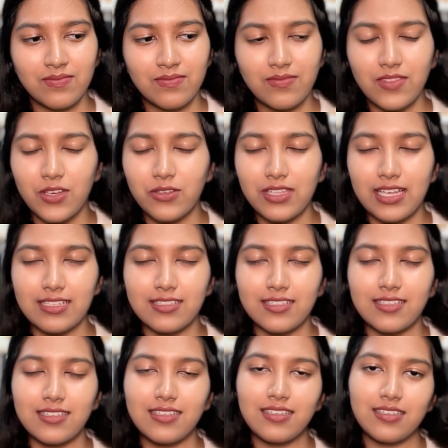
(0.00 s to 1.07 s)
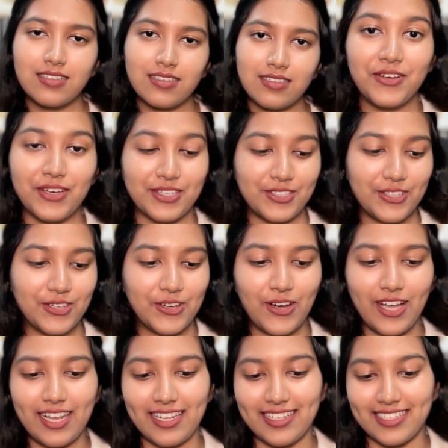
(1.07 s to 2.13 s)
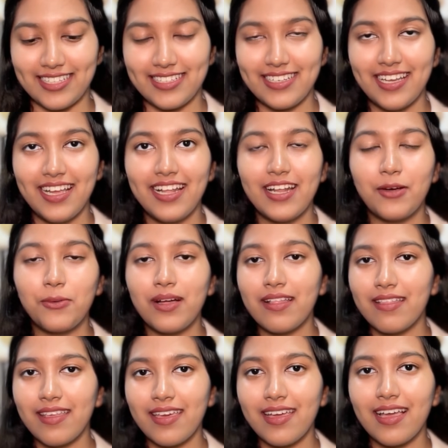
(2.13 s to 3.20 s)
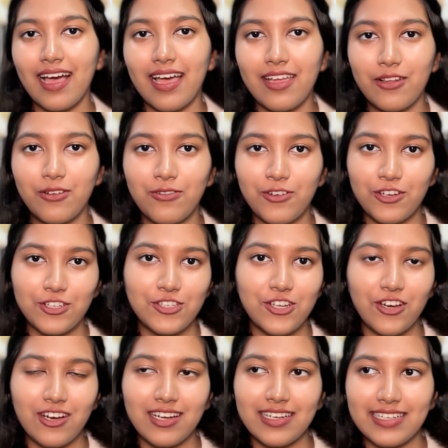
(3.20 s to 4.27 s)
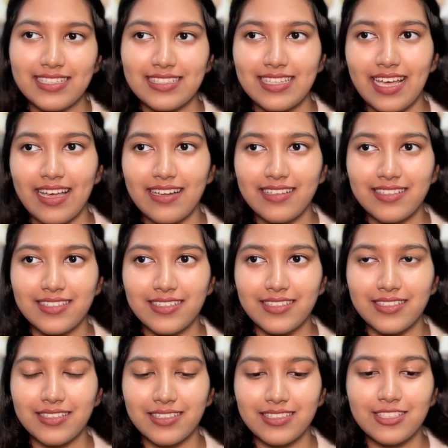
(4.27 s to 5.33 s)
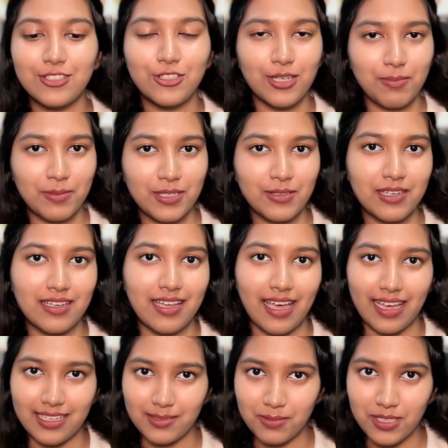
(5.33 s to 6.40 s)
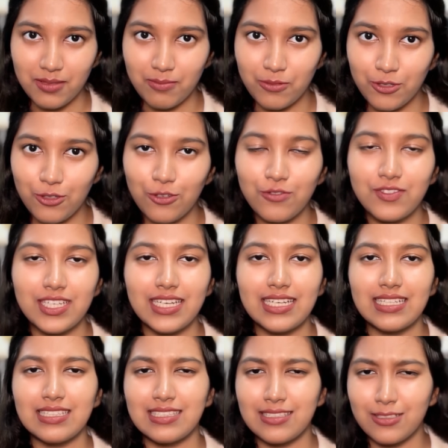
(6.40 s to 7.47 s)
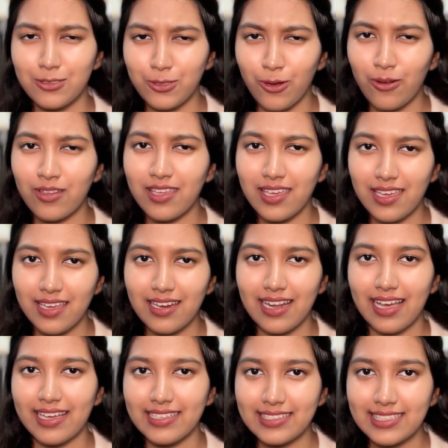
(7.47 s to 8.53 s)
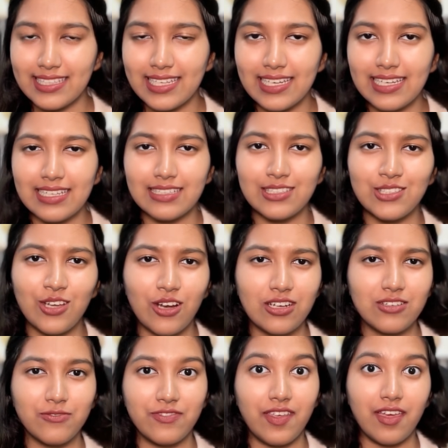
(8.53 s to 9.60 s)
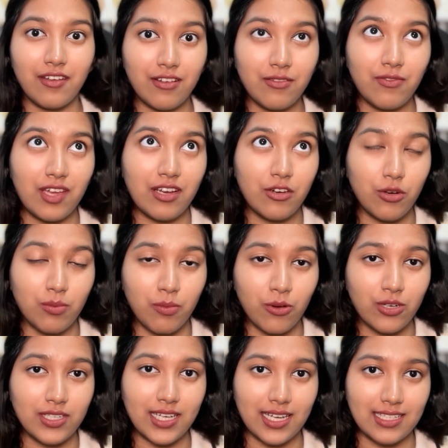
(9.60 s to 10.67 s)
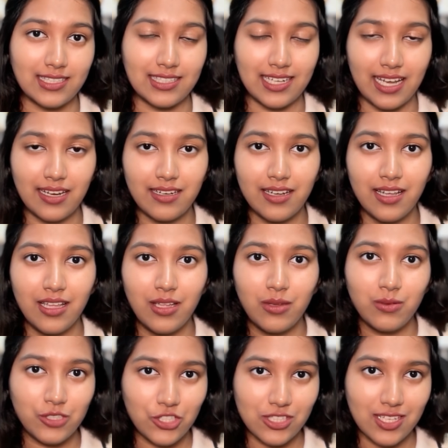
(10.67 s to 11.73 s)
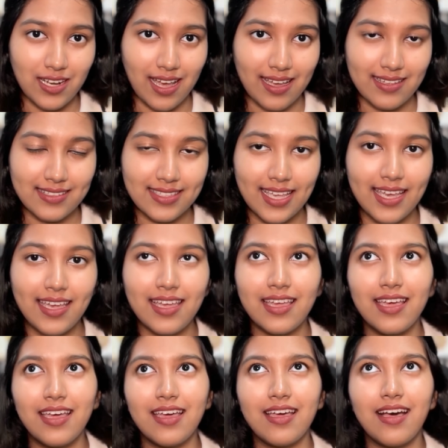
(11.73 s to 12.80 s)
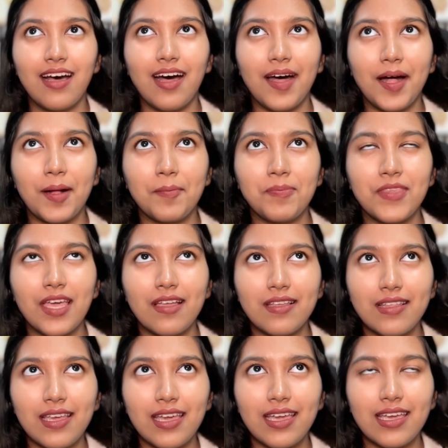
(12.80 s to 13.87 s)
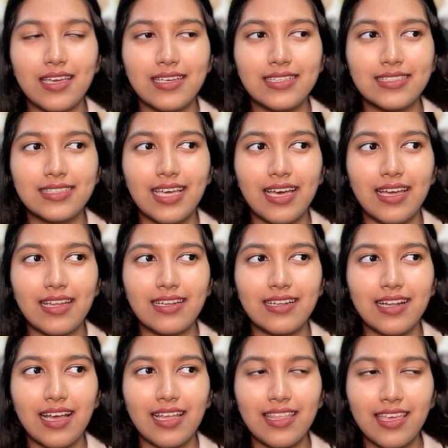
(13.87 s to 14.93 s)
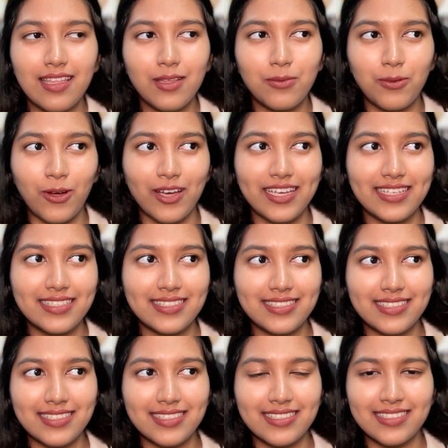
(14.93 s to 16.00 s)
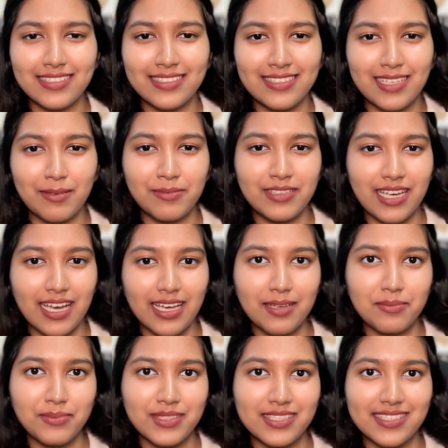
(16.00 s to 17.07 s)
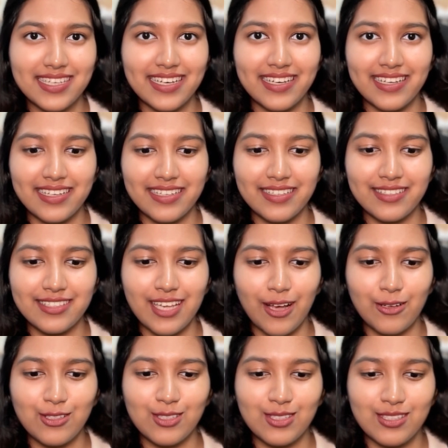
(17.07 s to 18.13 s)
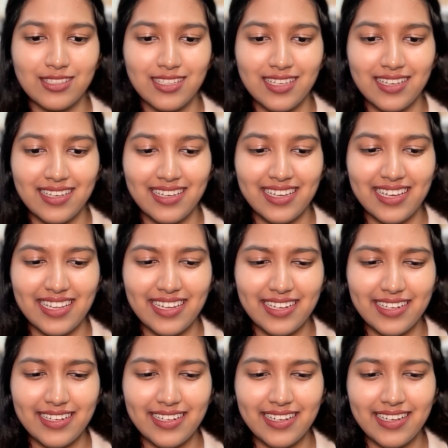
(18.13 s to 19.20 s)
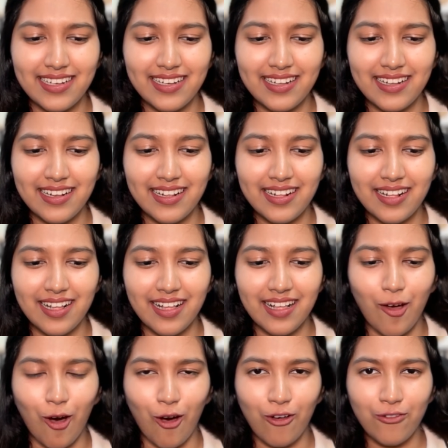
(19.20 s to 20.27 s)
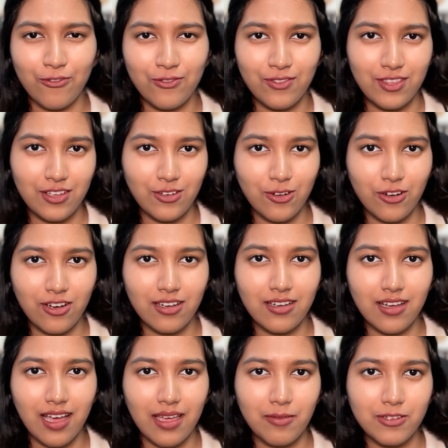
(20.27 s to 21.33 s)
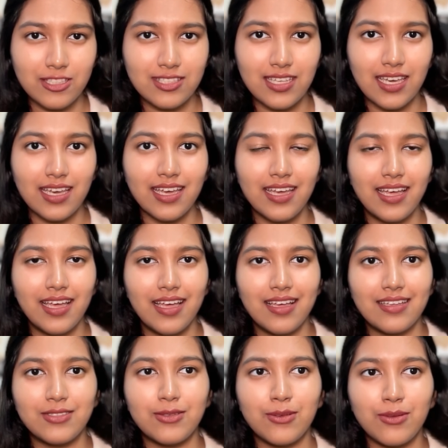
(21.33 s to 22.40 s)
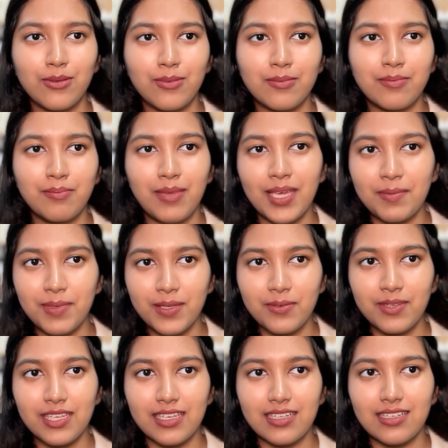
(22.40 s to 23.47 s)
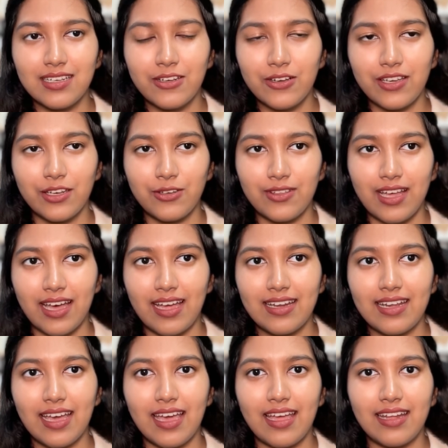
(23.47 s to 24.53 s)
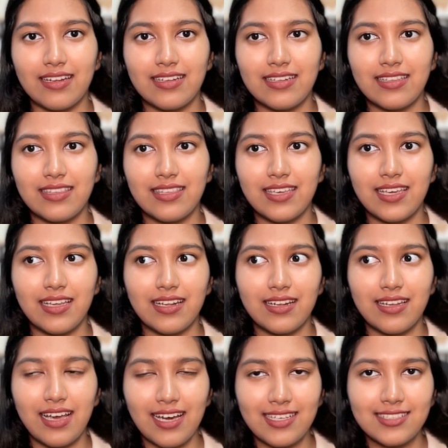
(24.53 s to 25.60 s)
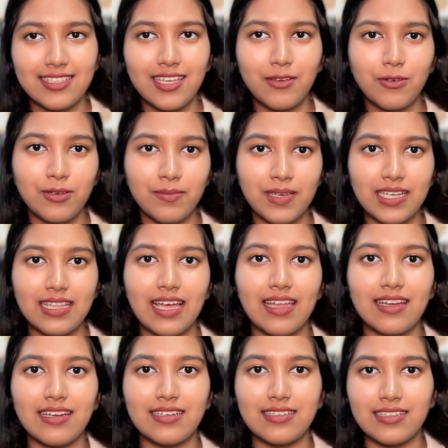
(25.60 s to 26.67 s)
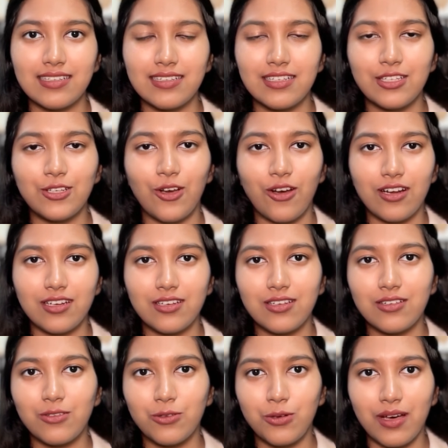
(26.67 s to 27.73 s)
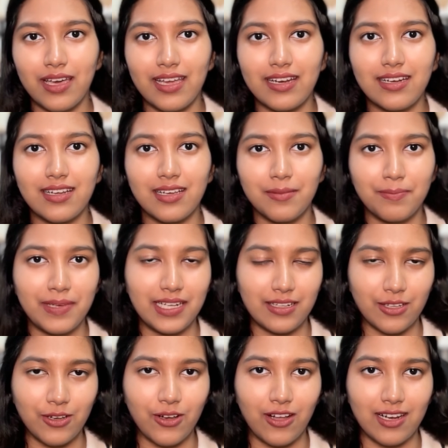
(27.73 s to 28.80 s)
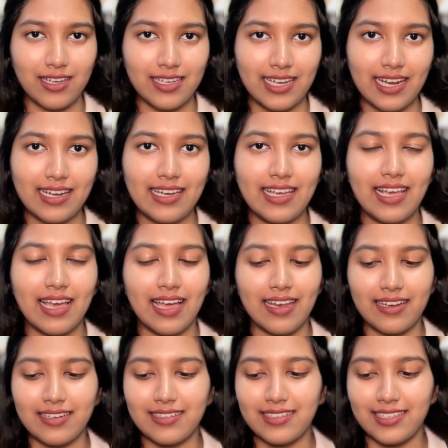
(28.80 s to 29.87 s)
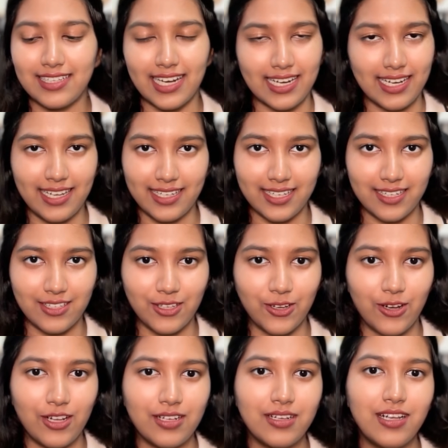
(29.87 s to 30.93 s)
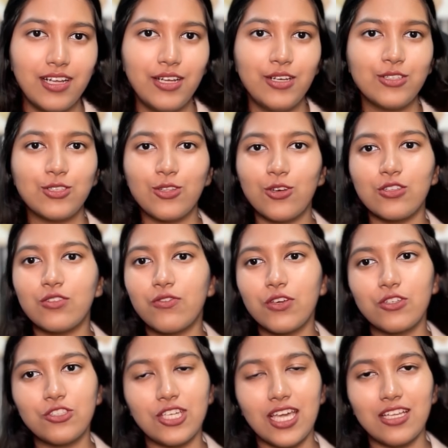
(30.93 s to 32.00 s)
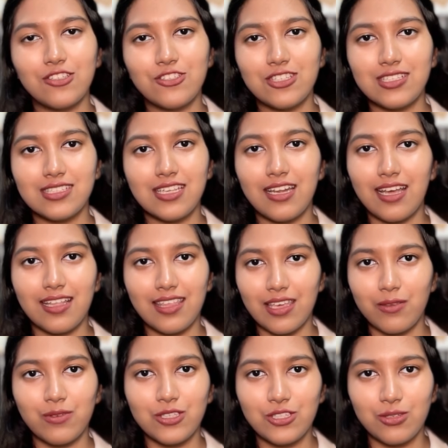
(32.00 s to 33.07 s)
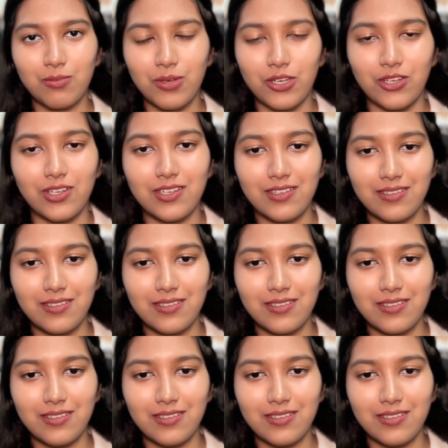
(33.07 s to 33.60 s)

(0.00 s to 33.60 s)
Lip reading: No, that's it. Okay, so the call ended. Now, one thing I know for sure is that the script has been improved. It's talking nicely. It's not very robotic and direct, which is a nice thing. The other thing is that I think the voice sometimes sounds a little off the road, I would say. So maybe we can look into that. And the last thing would be that it did not quite complete the call correctly and it directly cut the call. So those few changes and I think we should be good.